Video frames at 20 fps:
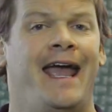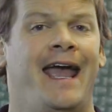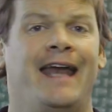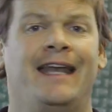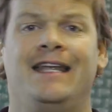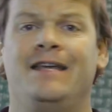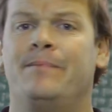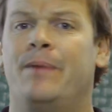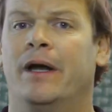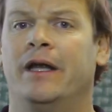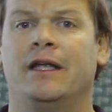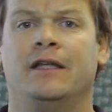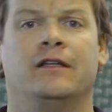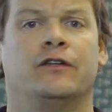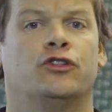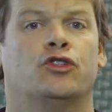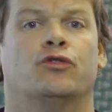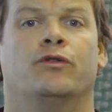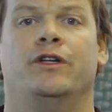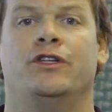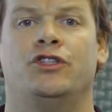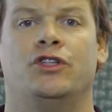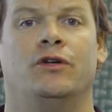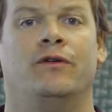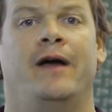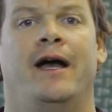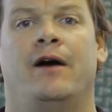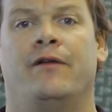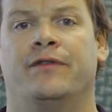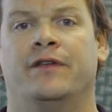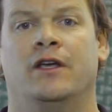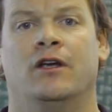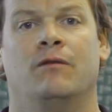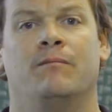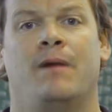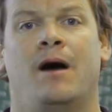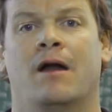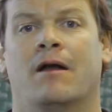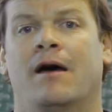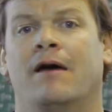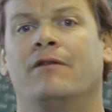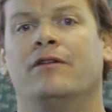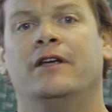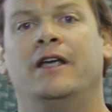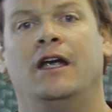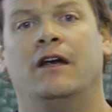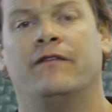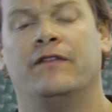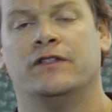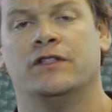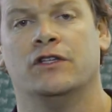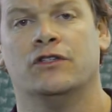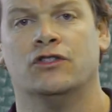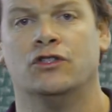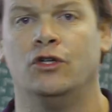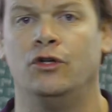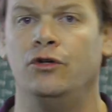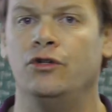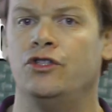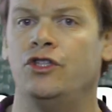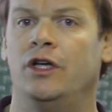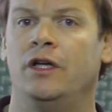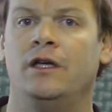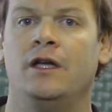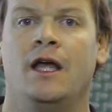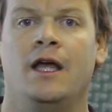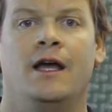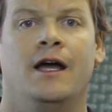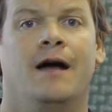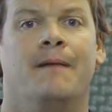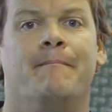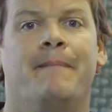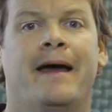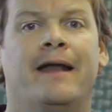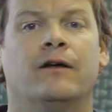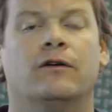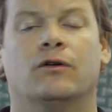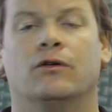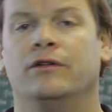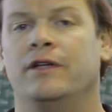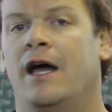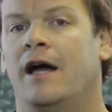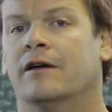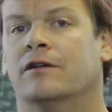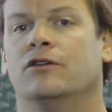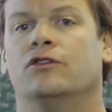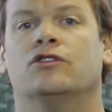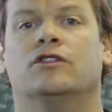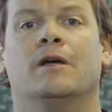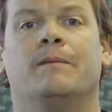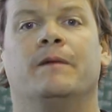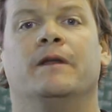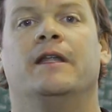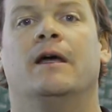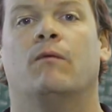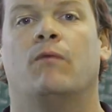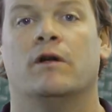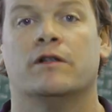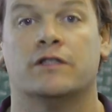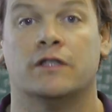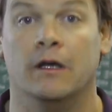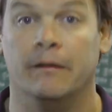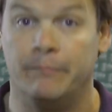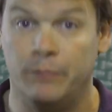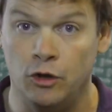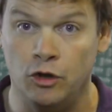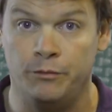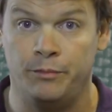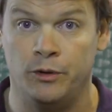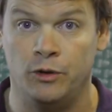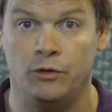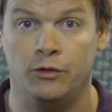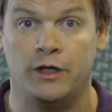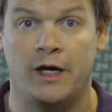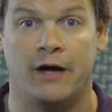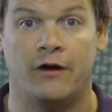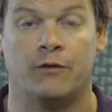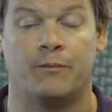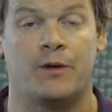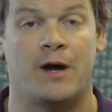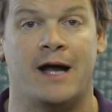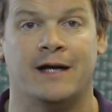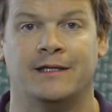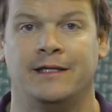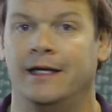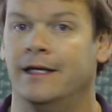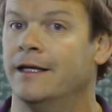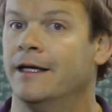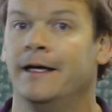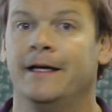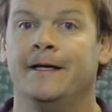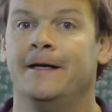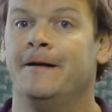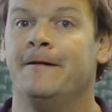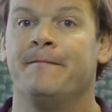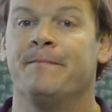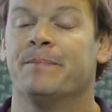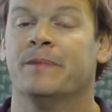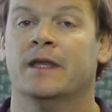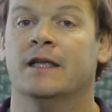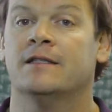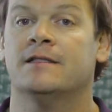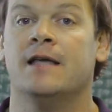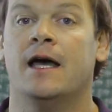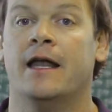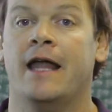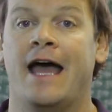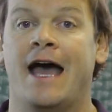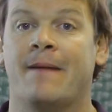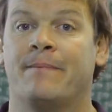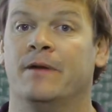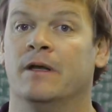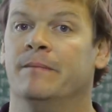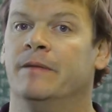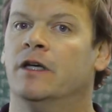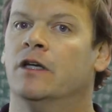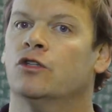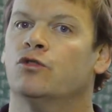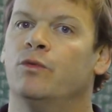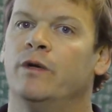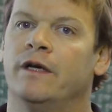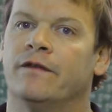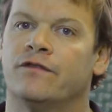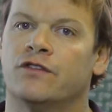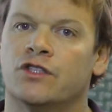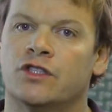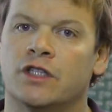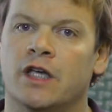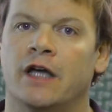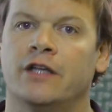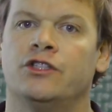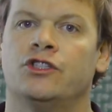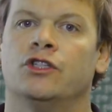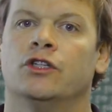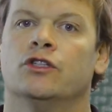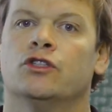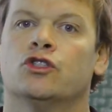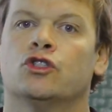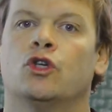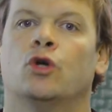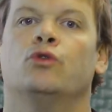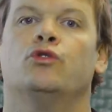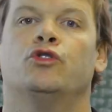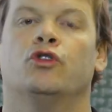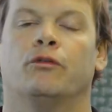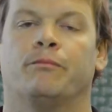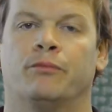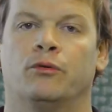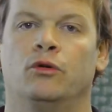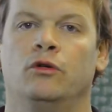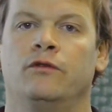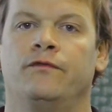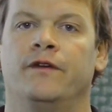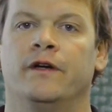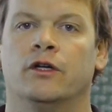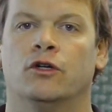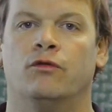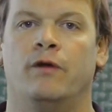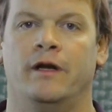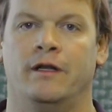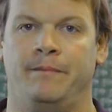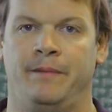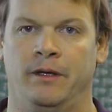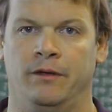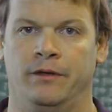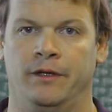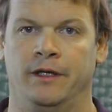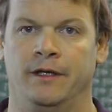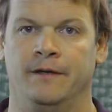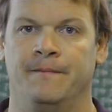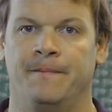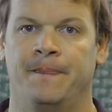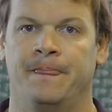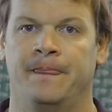anybody in the traditional healthcare model. I don't care if it's a surgeon, a medical doctor, someone that wants to poo-poo chiropractic. It's not happening because we have such social proof and credibility.